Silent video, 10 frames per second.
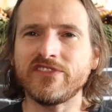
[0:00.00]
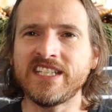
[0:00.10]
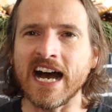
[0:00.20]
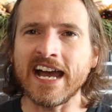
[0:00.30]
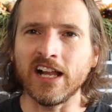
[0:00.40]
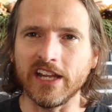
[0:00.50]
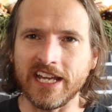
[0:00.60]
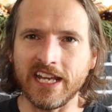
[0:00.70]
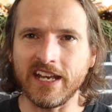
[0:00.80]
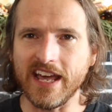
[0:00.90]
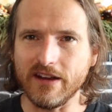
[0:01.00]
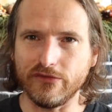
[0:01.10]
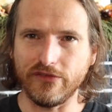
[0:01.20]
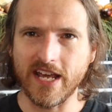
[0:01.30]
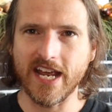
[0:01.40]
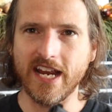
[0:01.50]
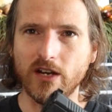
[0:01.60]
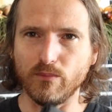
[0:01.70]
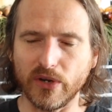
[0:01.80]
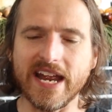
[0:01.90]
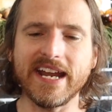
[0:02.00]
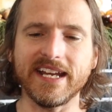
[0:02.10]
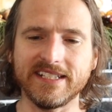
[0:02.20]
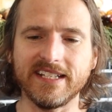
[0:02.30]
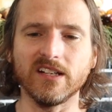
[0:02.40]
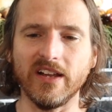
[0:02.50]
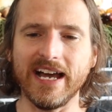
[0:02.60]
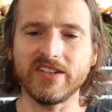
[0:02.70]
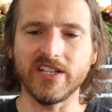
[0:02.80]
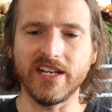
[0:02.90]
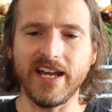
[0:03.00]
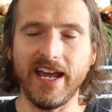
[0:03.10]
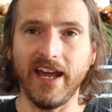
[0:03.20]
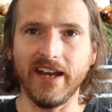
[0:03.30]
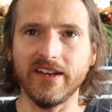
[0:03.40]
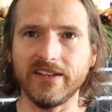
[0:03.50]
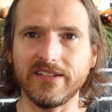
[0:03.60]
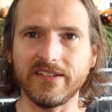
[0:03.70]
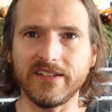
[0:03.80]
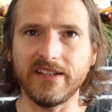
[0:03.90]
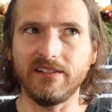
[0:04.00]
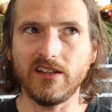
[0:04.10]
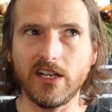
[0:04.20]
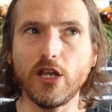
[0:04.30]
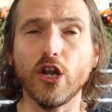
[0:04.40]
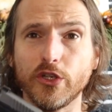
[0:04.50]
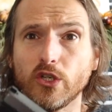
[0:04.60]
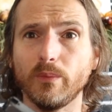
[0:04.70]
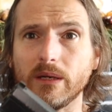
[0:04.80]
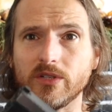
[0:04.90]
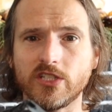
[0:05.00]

dial in that vague break in single action, and you'll be able to